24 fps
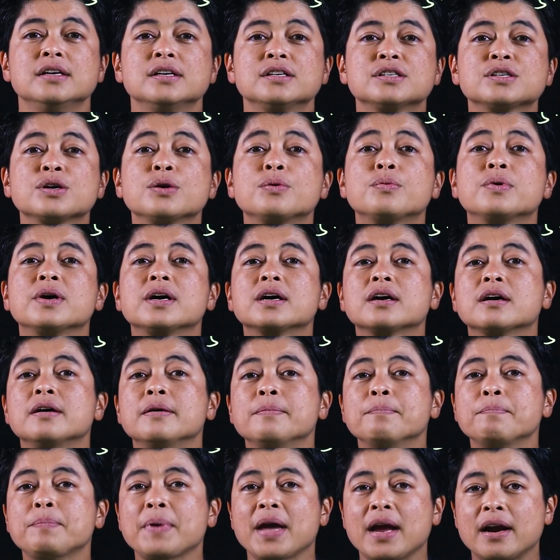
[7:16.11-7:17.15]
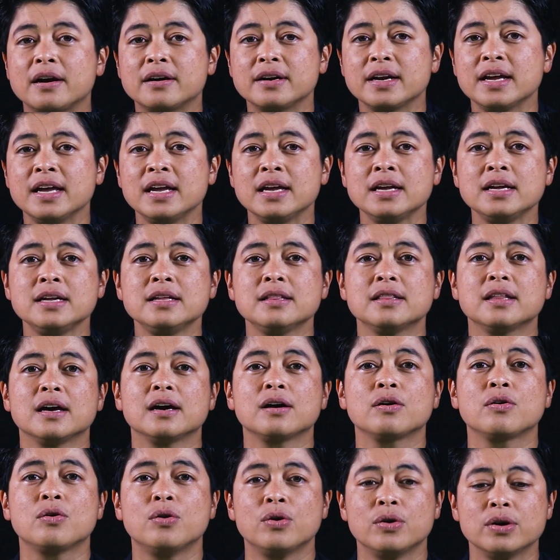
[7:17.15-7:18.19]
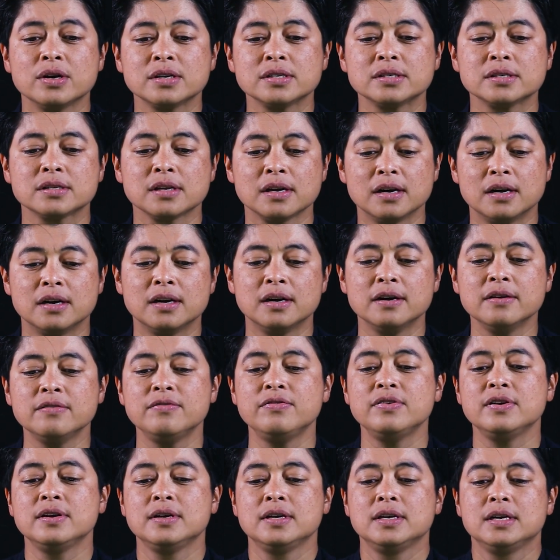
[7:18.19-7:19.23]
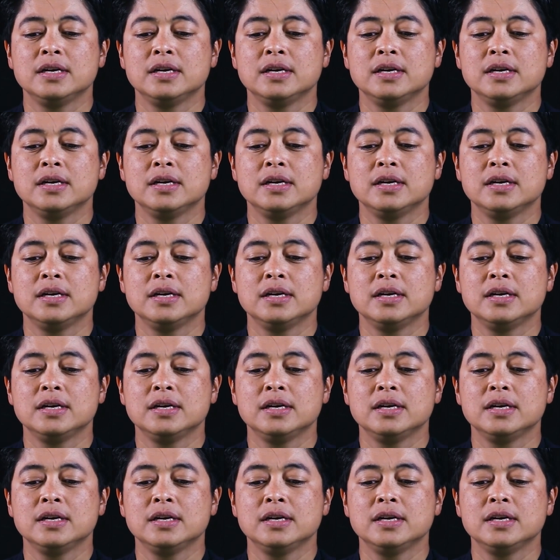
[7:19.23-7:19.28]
So we're comparing the cost of